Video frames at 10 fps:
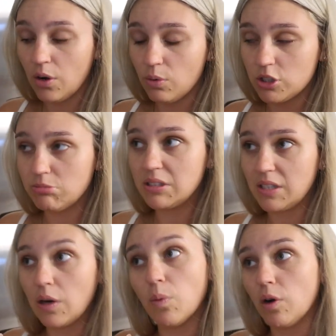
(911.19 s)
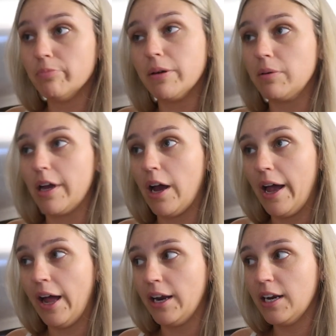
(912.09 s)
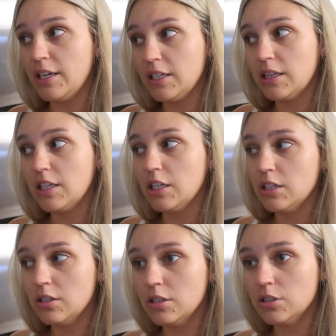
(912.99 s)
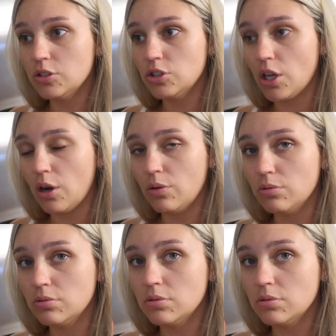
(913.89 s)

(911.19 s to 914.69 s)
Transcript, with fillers: which means I won't be able to edit anything. So